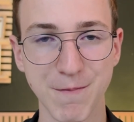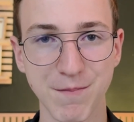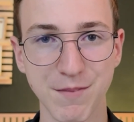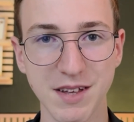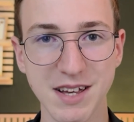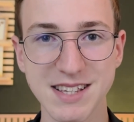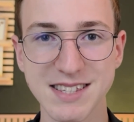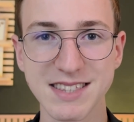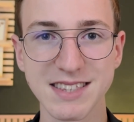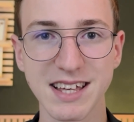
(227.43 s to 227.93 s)

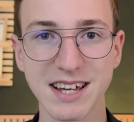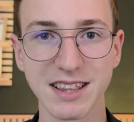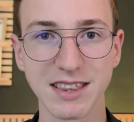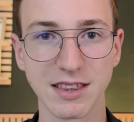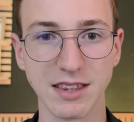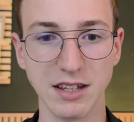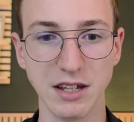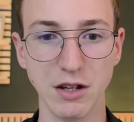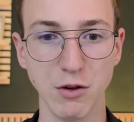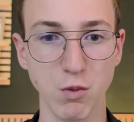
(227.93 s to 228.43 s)
Isn't that
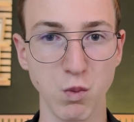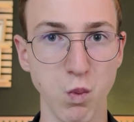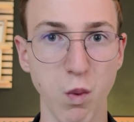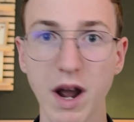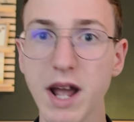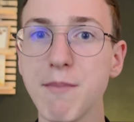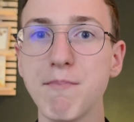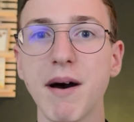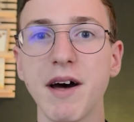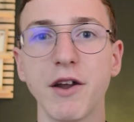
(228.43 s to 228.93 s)
the
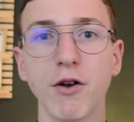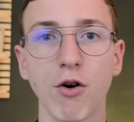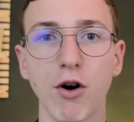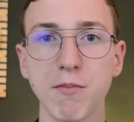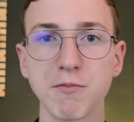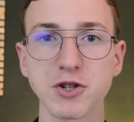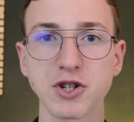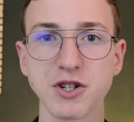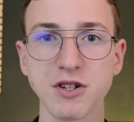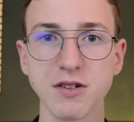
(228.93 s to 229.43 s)
way better
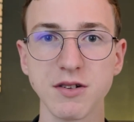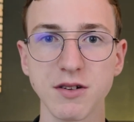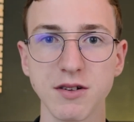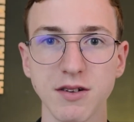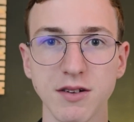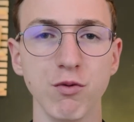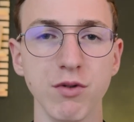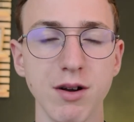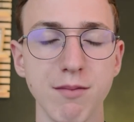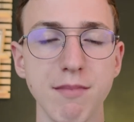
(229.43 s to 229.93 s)
option?
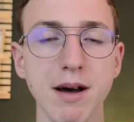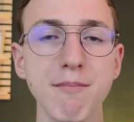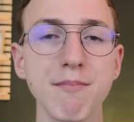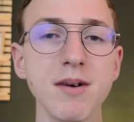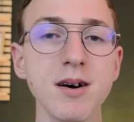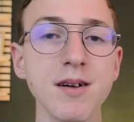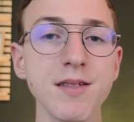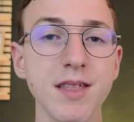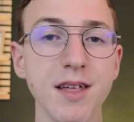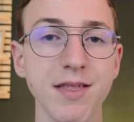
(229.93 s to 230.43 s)

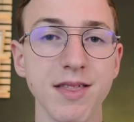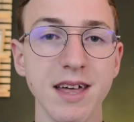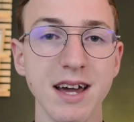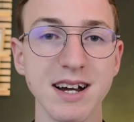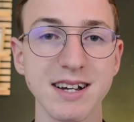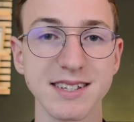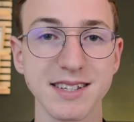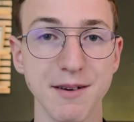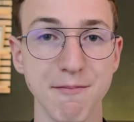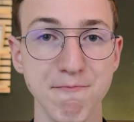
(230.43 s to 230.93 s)
Remember that
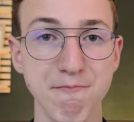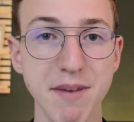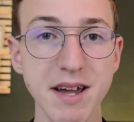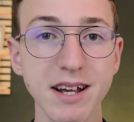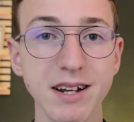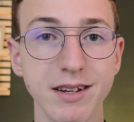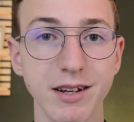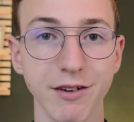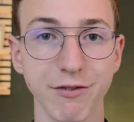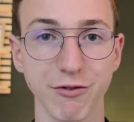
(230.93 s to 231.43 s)
there's a
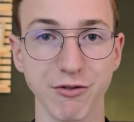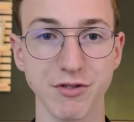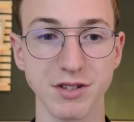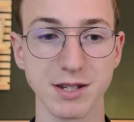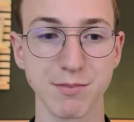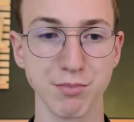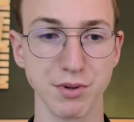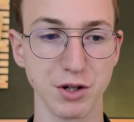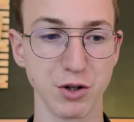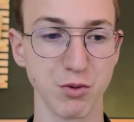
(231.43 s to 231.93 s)
big difference
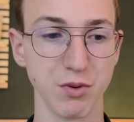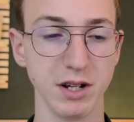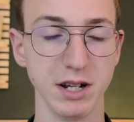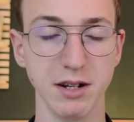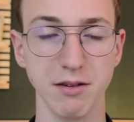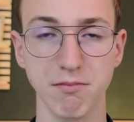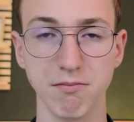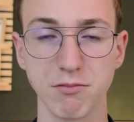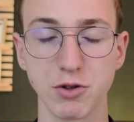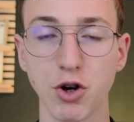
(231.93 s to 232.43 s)

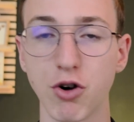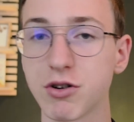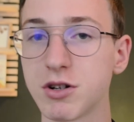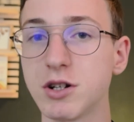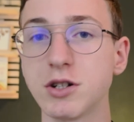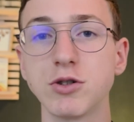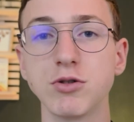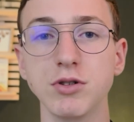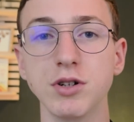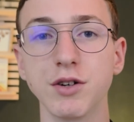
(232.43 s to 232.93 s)
between
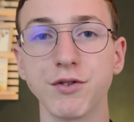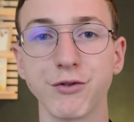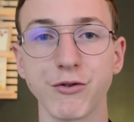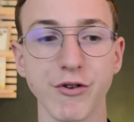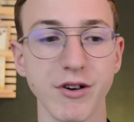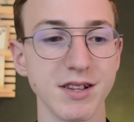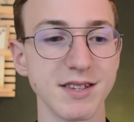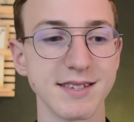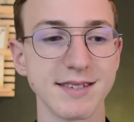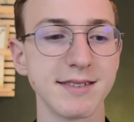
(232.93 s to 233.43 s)
talking to your
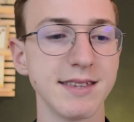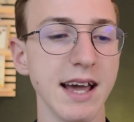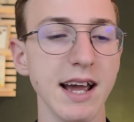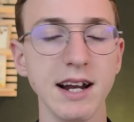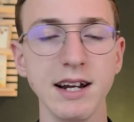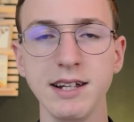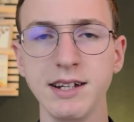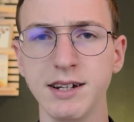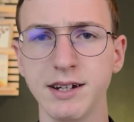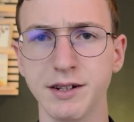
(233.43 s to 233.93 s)
friends
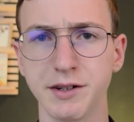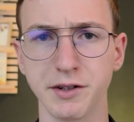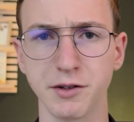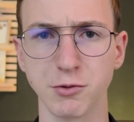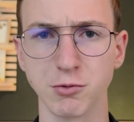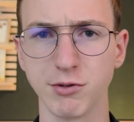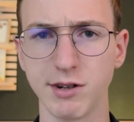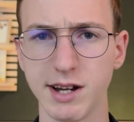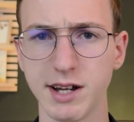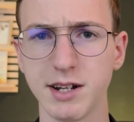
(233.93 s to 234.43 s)
daily in a
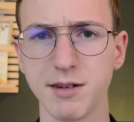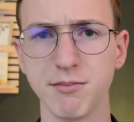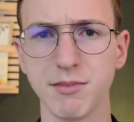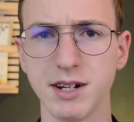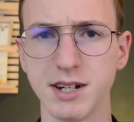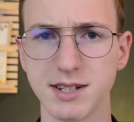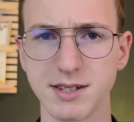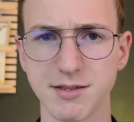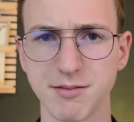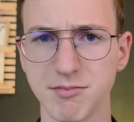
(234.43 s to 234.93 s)
random
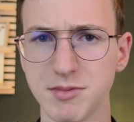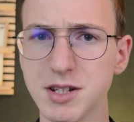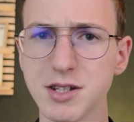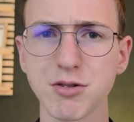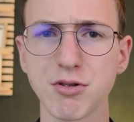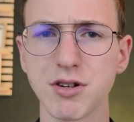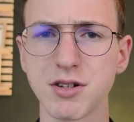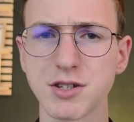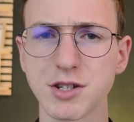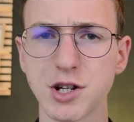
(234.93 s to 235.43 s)
ass
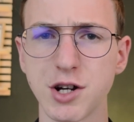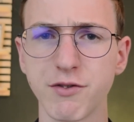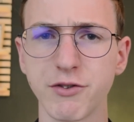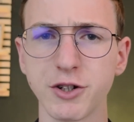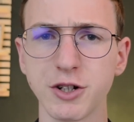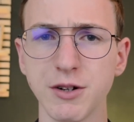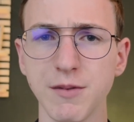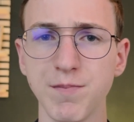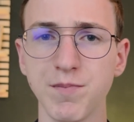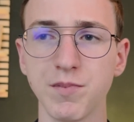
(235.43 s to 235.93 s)
Discord
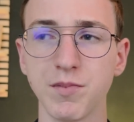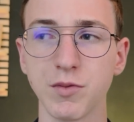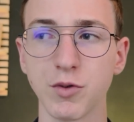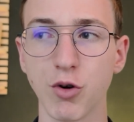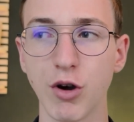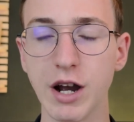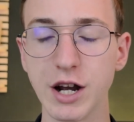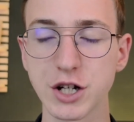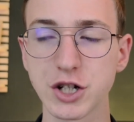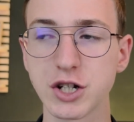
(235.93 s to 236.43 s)
server
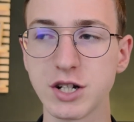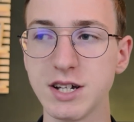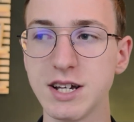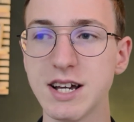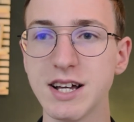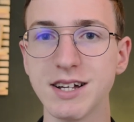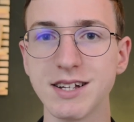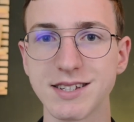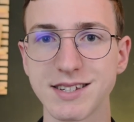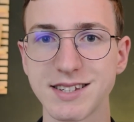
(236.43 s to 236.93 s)
or actually
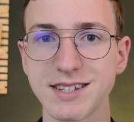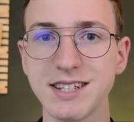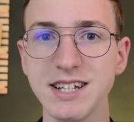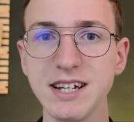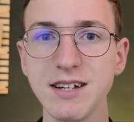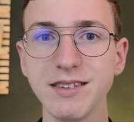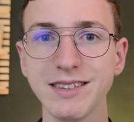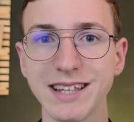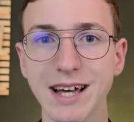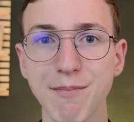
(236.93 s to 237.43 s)

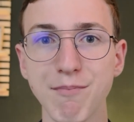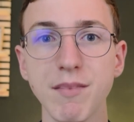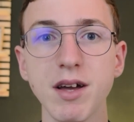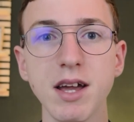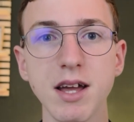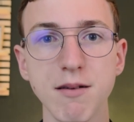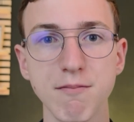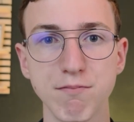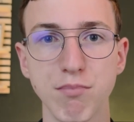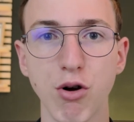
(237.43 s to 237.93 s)
seeing them
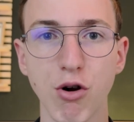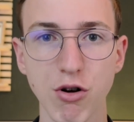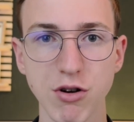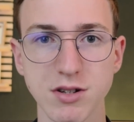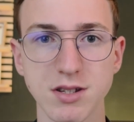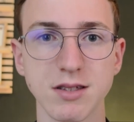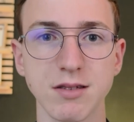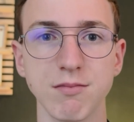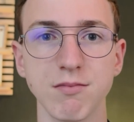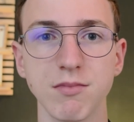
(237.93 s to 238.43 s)
in
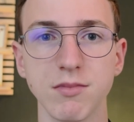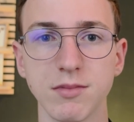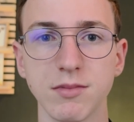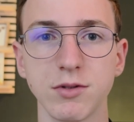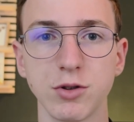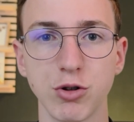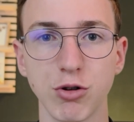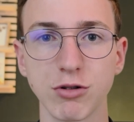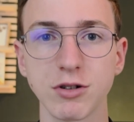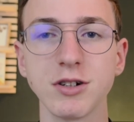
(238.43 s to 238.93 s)
person,
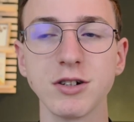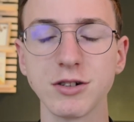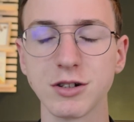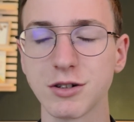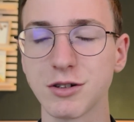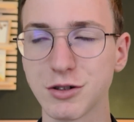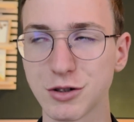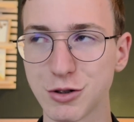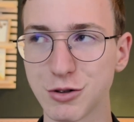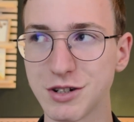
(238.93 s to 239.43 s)

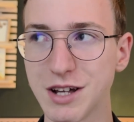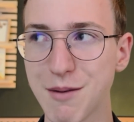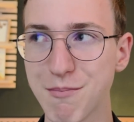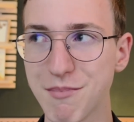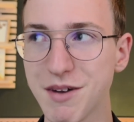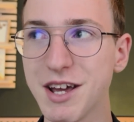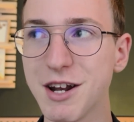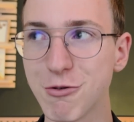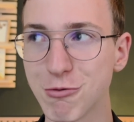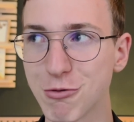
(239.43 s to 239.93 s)
talking to them
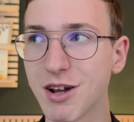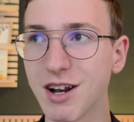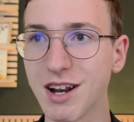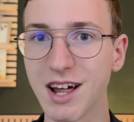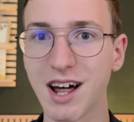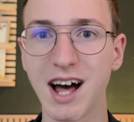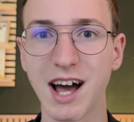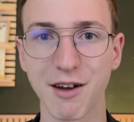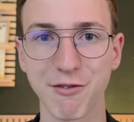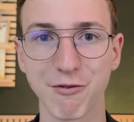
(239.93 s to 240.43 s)
in
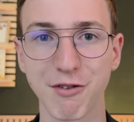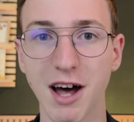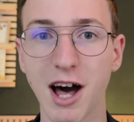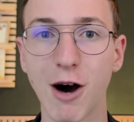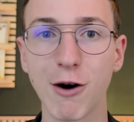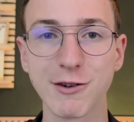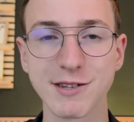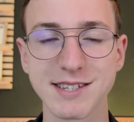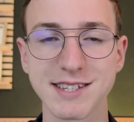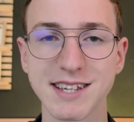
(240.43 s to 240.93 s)
life,
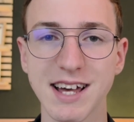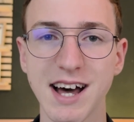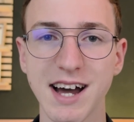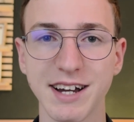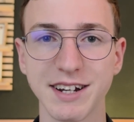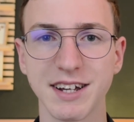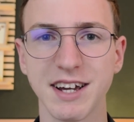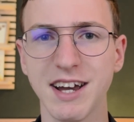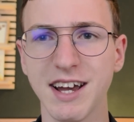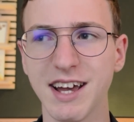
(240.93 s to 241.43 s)

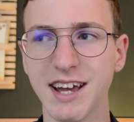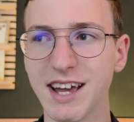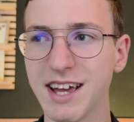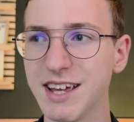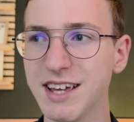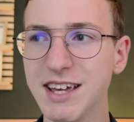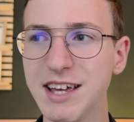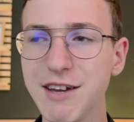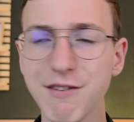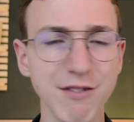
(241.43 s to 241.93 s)
outside,
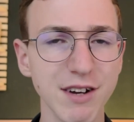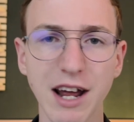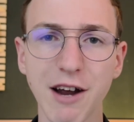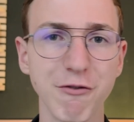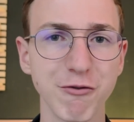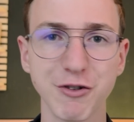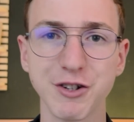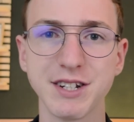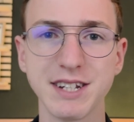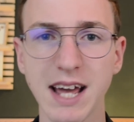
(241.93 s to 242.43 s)
even
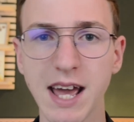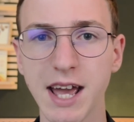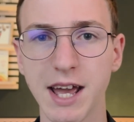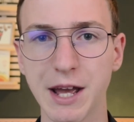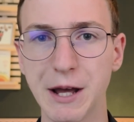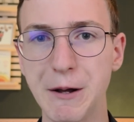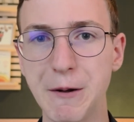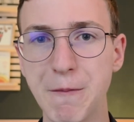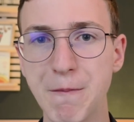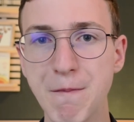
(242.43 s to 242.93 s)
every
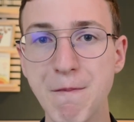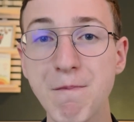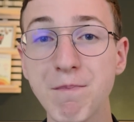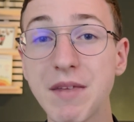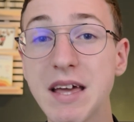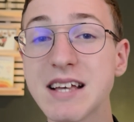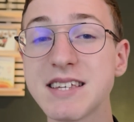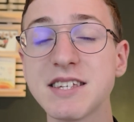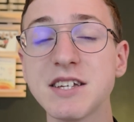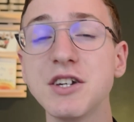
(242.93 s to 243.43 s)
day.
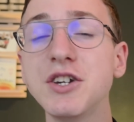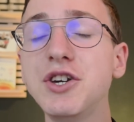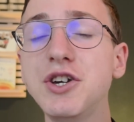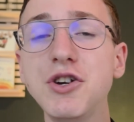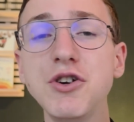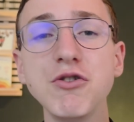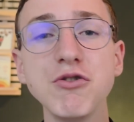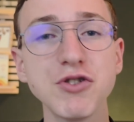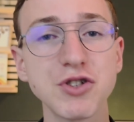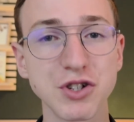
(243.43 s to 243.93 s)
There's a
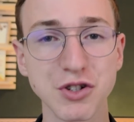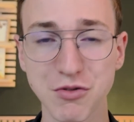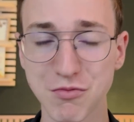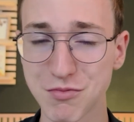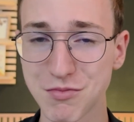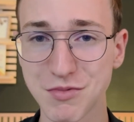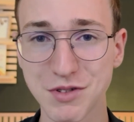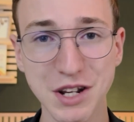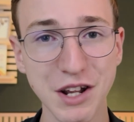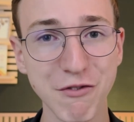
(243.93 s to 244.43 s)
huge
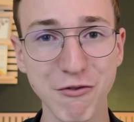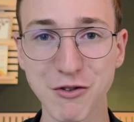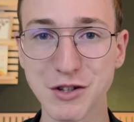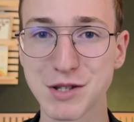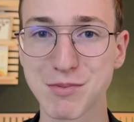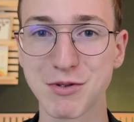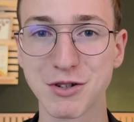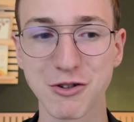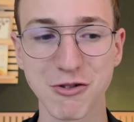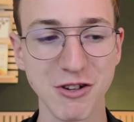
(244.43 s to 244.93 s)
difference
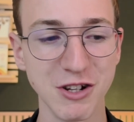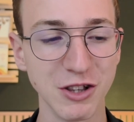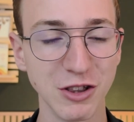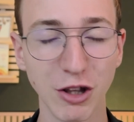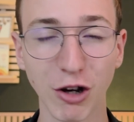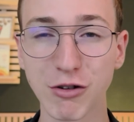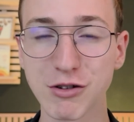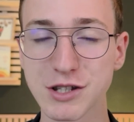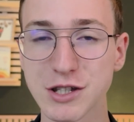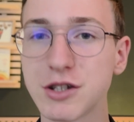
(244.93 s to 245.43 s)
between
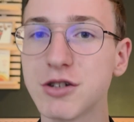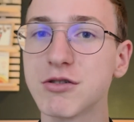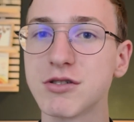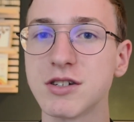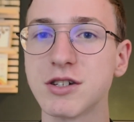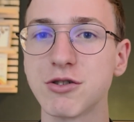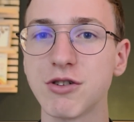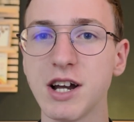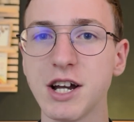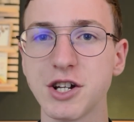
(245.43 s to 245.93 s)
those two
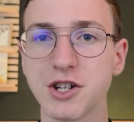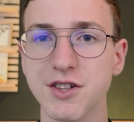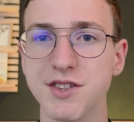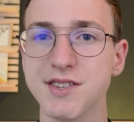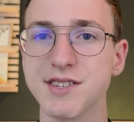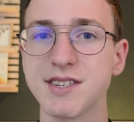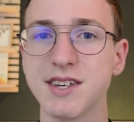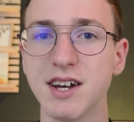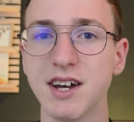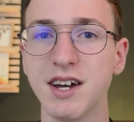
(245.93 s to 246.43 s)

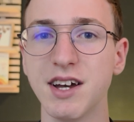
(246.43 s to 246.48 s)
situations.